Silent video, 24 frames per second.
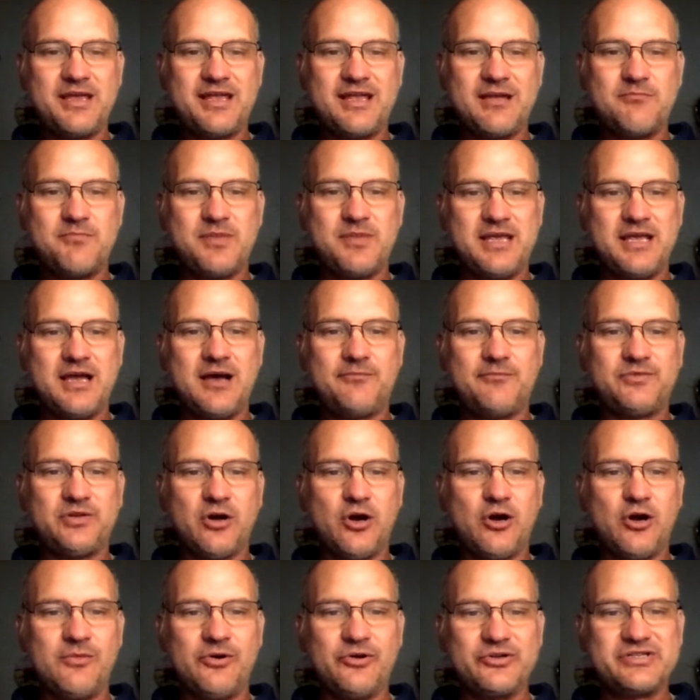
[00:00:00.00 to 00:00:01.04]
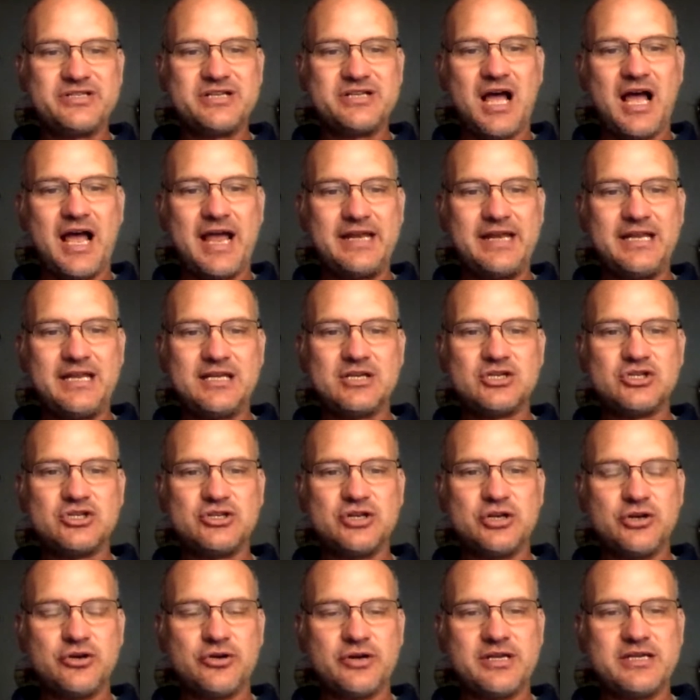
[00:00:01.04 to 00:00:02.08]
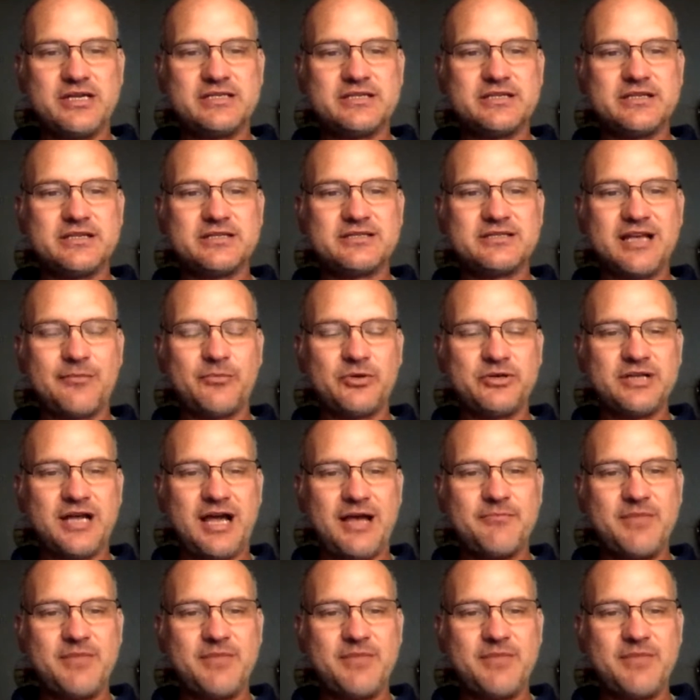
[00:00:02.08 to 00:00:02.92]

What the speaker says: could be up to almost 90-ish degrees in the summertime,